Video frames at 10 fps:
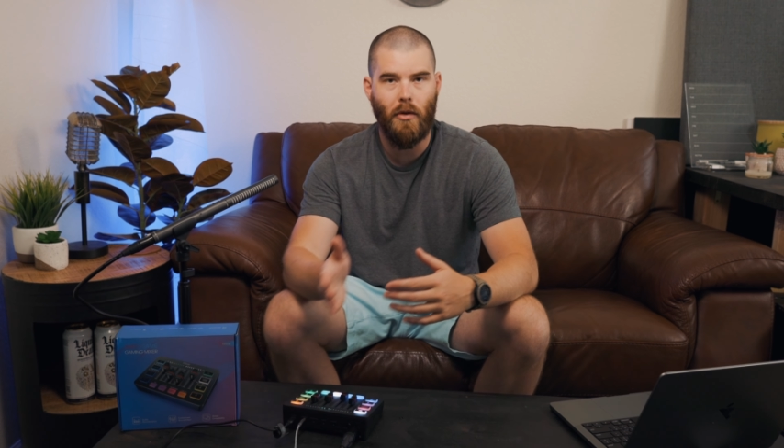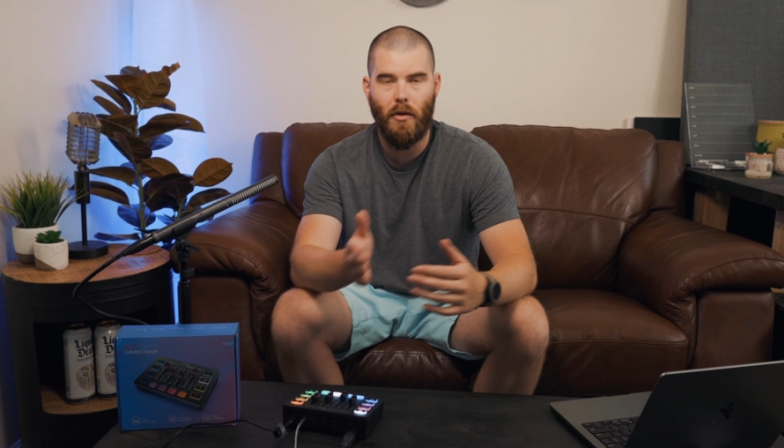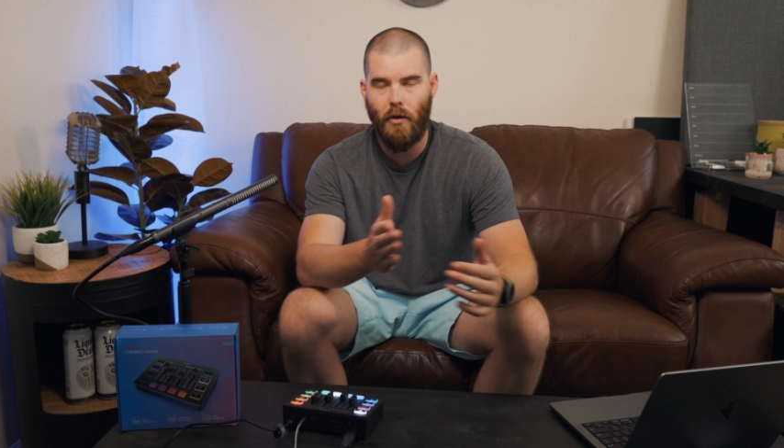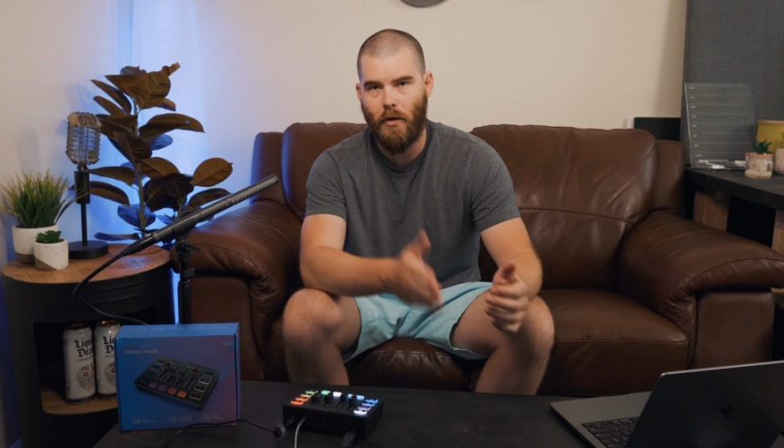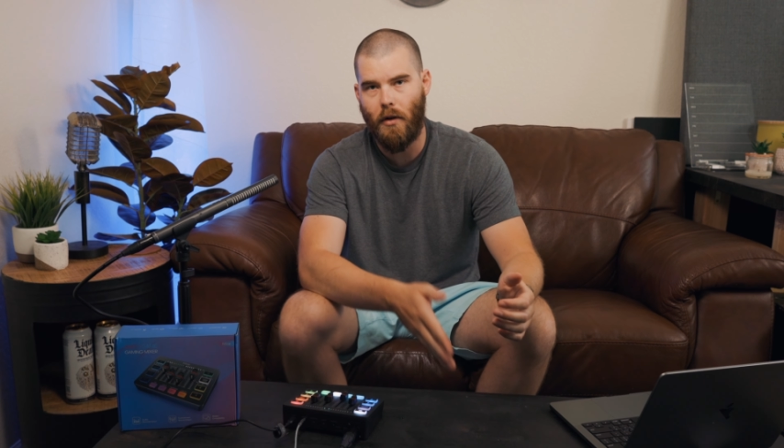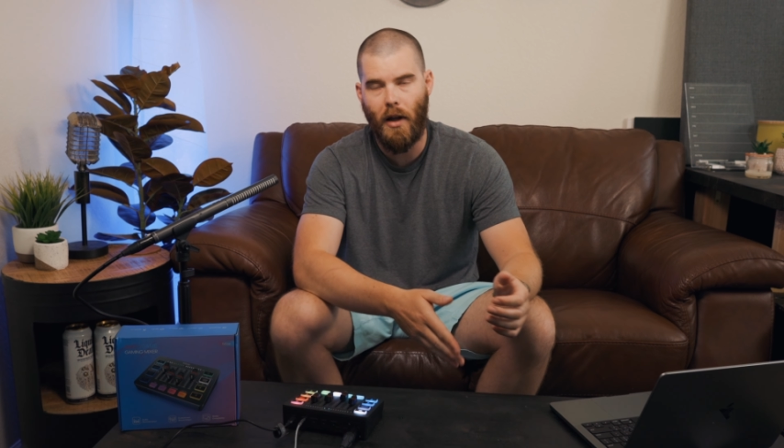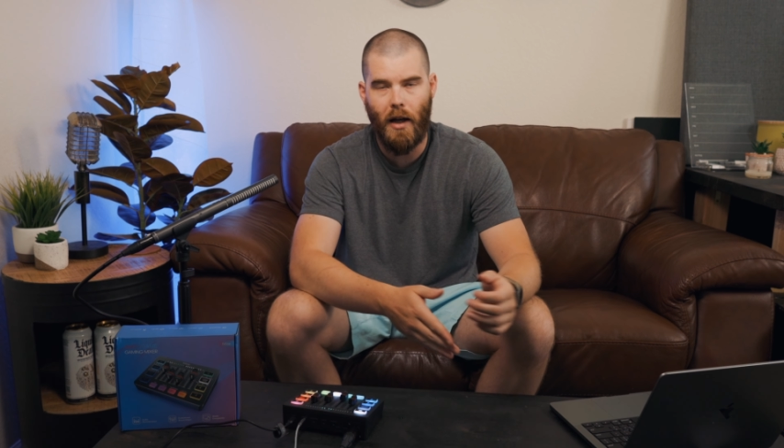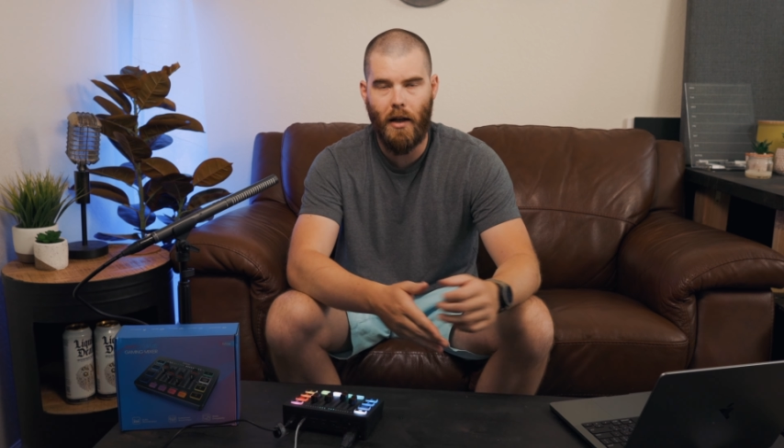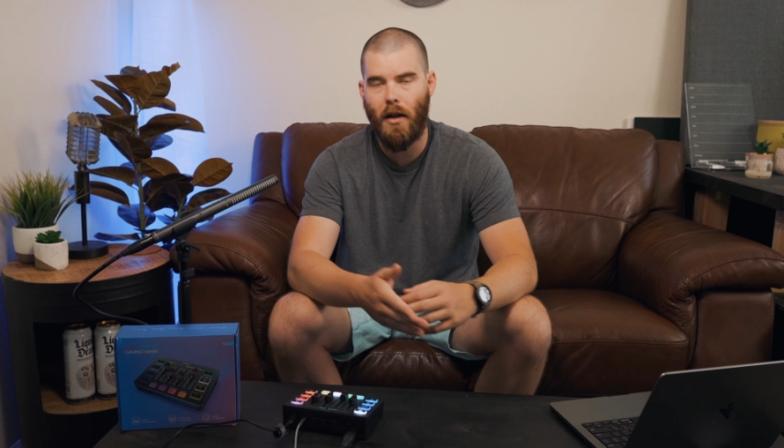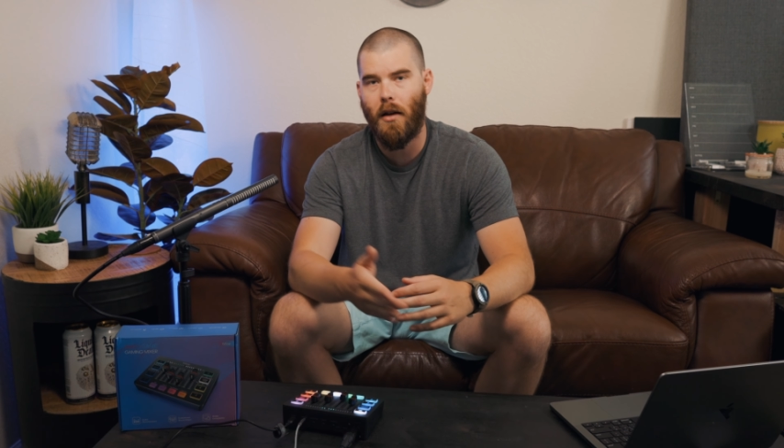You could use a
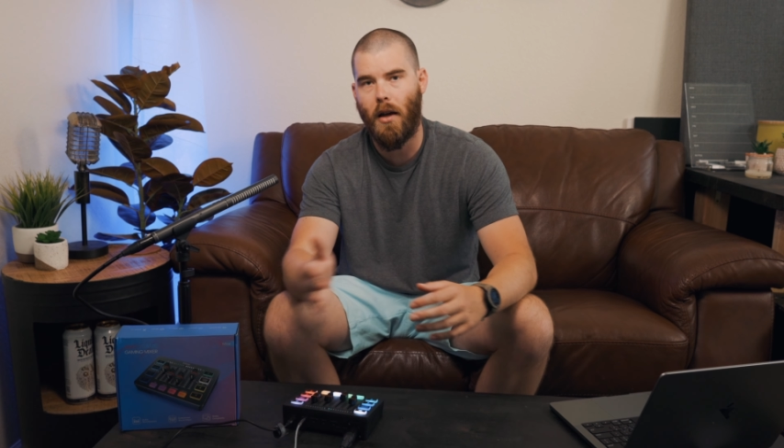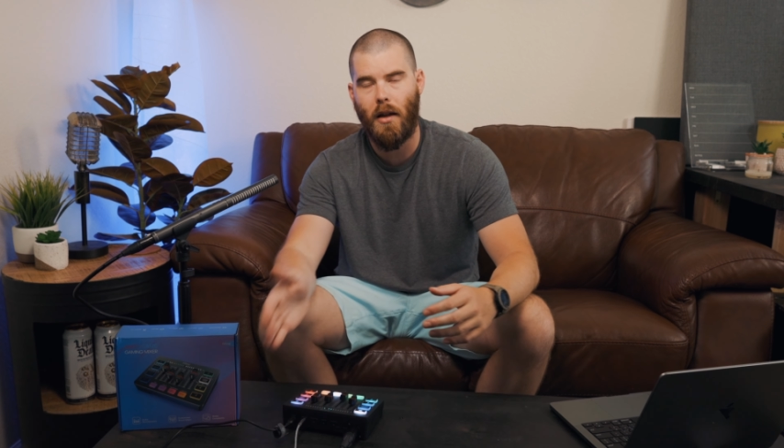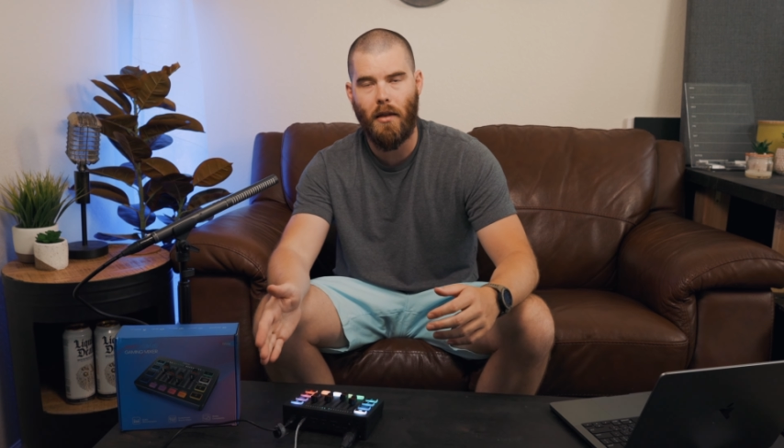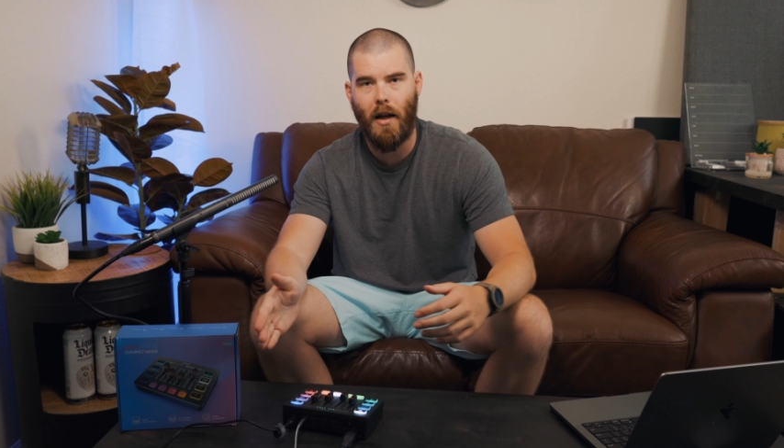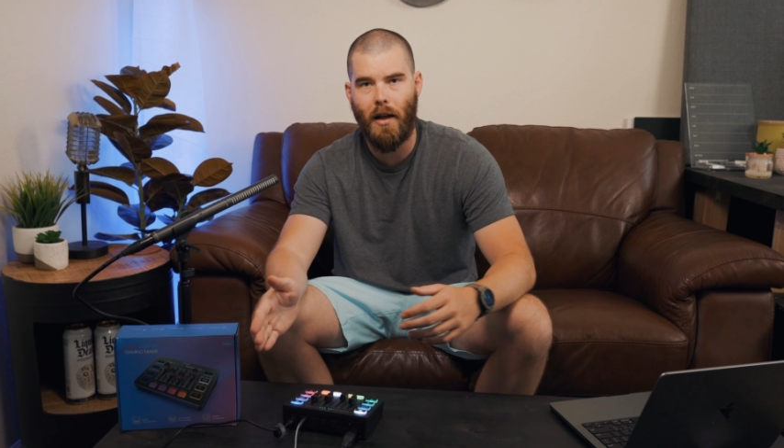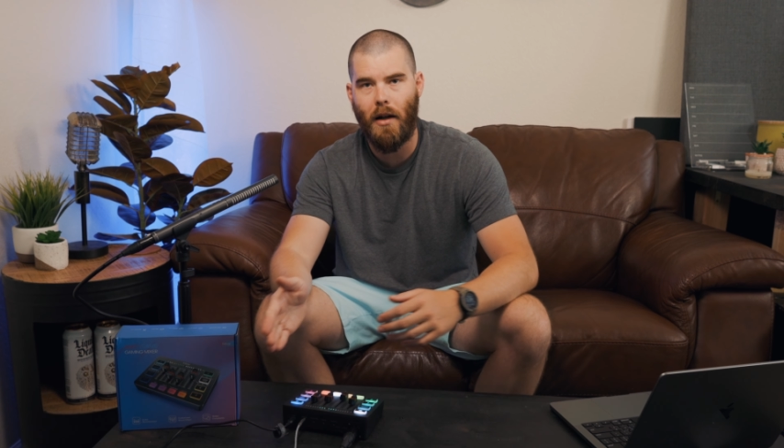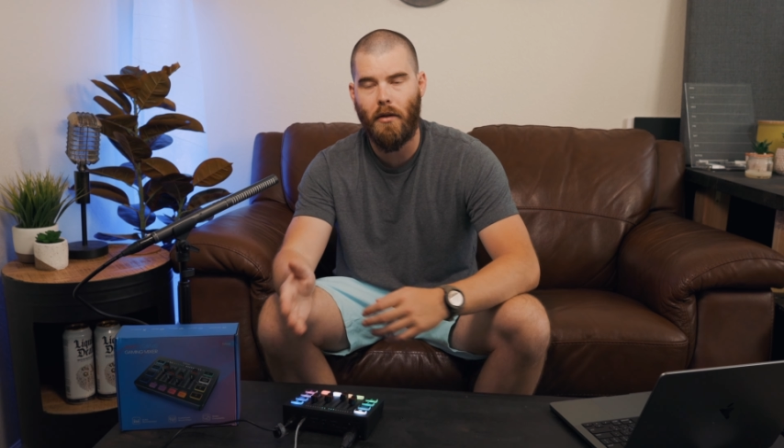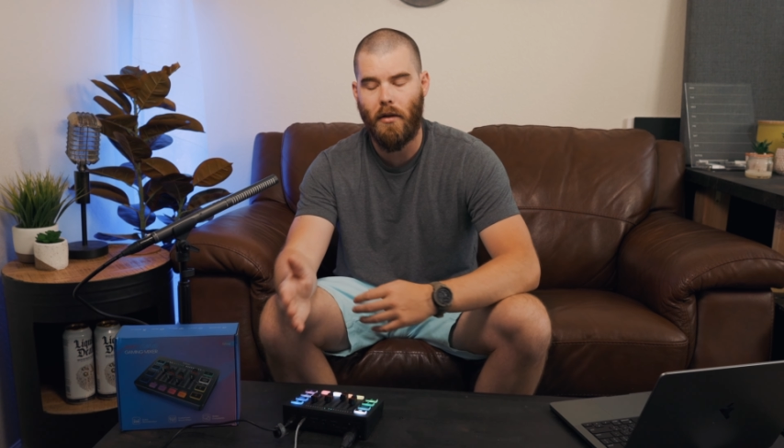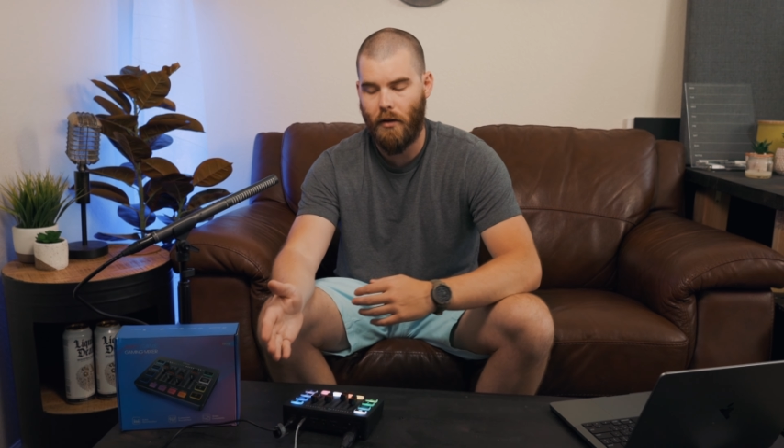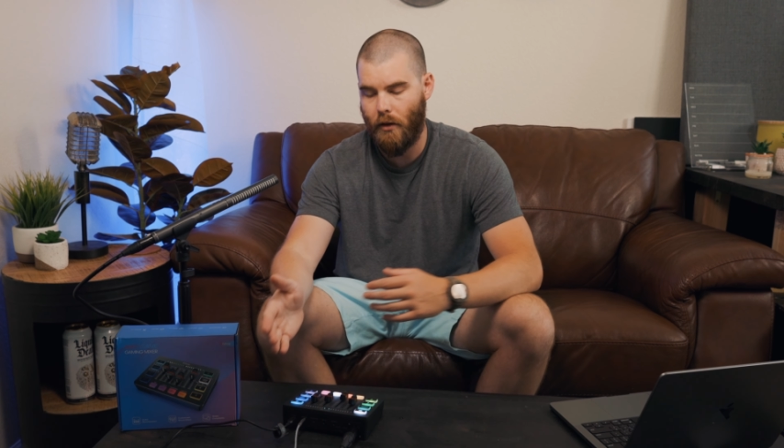line in and line
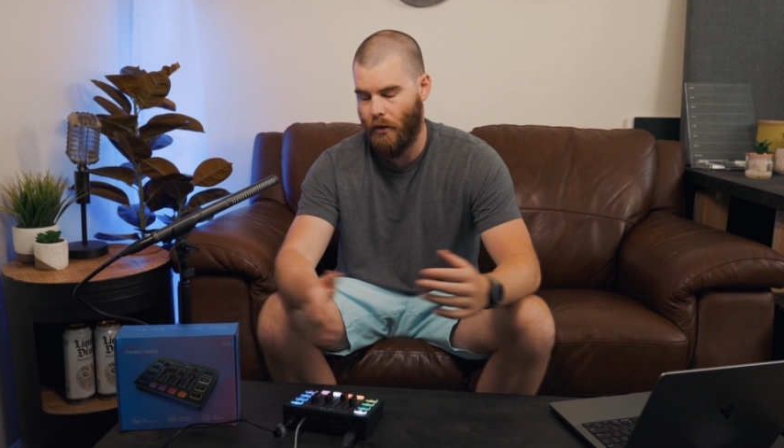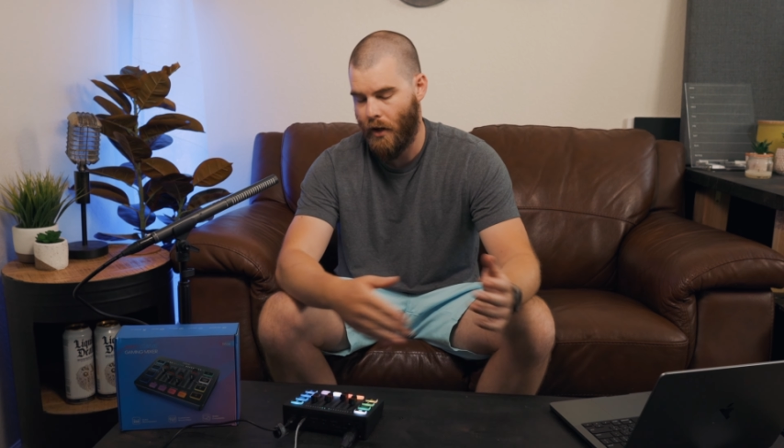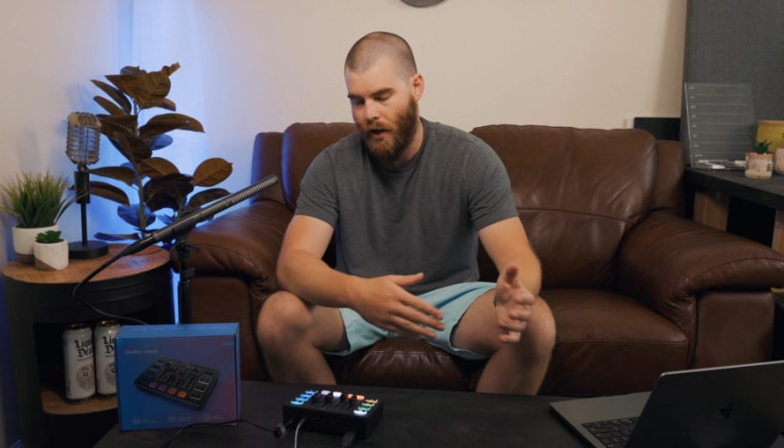out to go